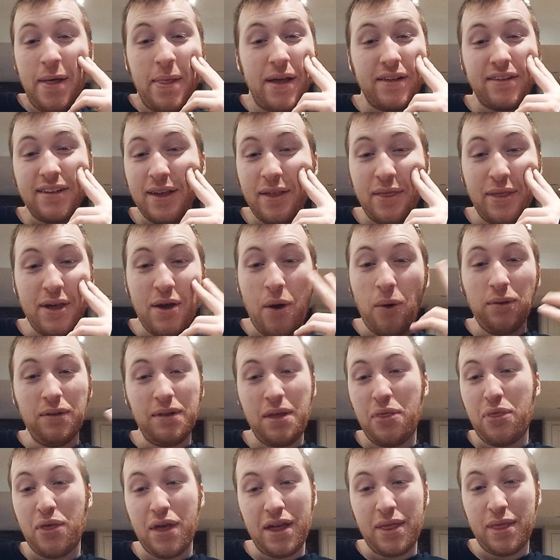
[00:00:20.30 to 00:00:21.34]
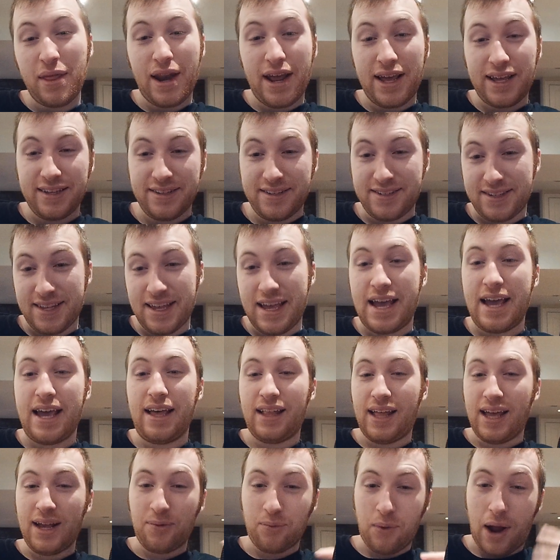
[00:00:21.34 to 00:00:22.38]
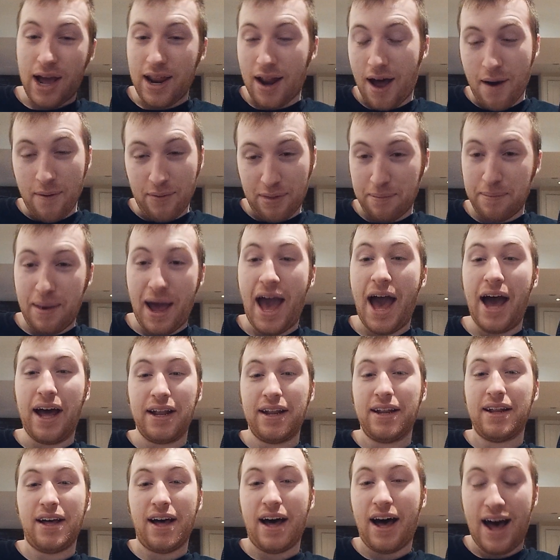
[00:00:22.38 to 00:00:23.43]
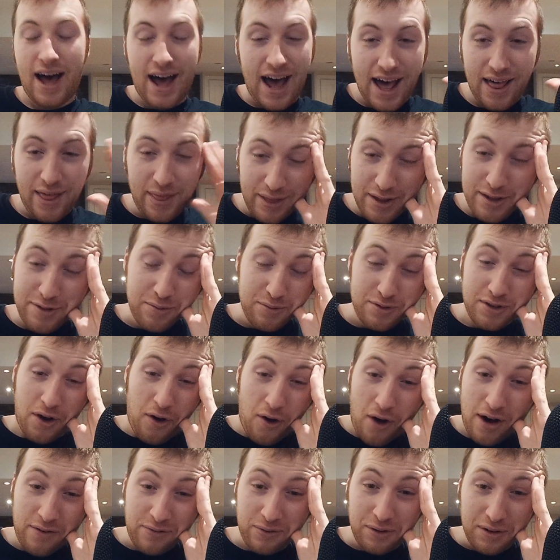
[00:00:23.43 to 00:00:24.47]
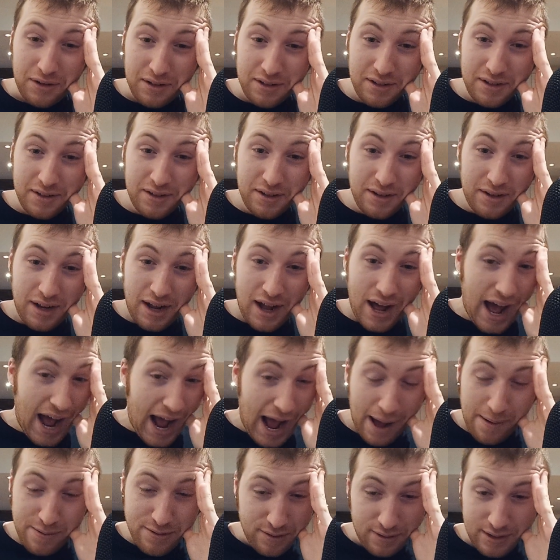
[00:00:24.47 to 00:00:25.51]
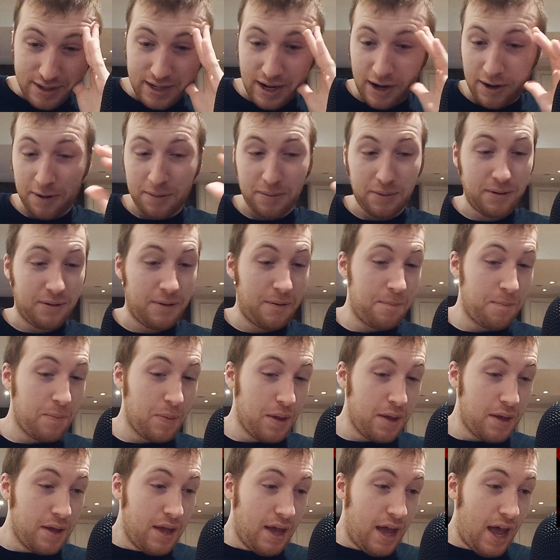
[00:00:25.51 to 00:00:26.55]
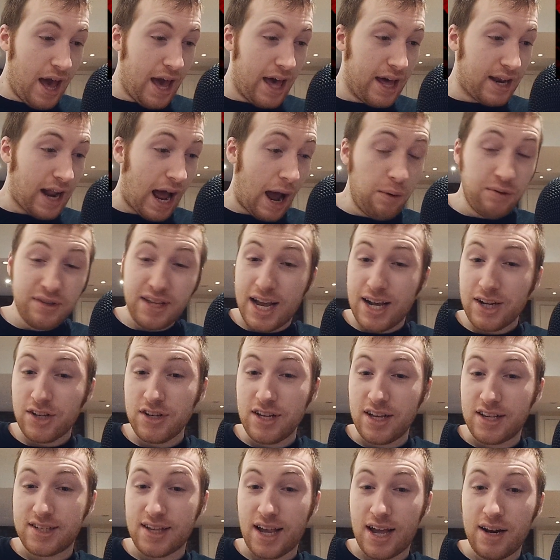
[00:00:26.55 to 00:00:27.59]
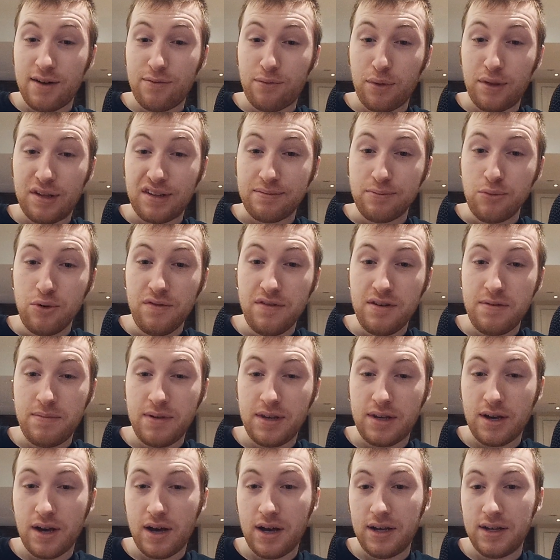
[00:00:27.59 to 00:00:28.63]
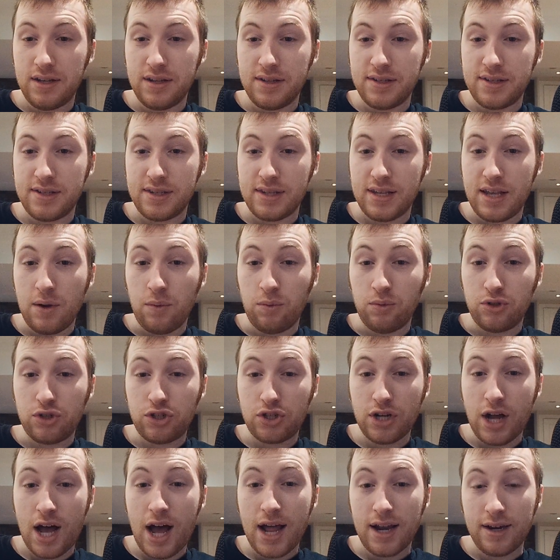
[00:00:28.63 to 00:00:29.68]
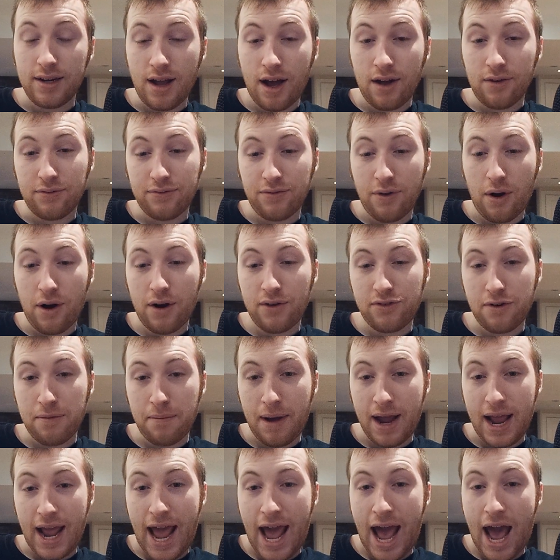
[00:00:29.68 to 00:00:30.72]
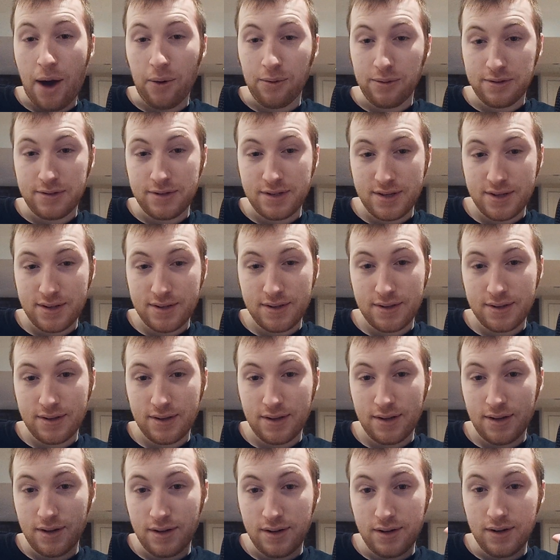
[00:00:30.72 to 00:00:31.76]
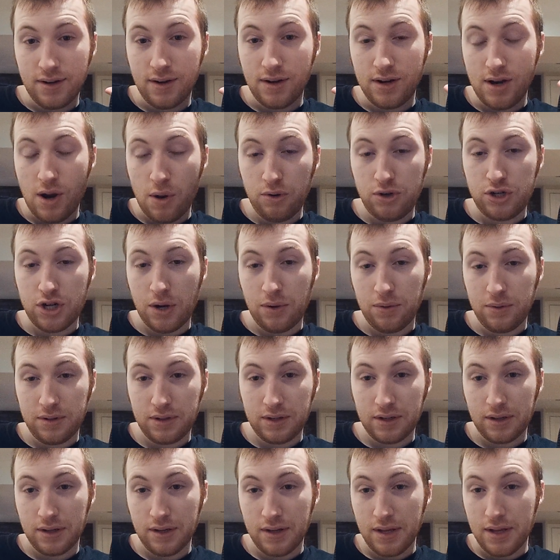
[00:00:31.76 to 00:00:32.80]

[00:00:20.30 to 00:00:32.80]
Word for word: that's like the only thing that I could say like right off the bat. This was awful. Absolutely terrible. And I was actually excited for this movie because it was shot not far from my house. No joke.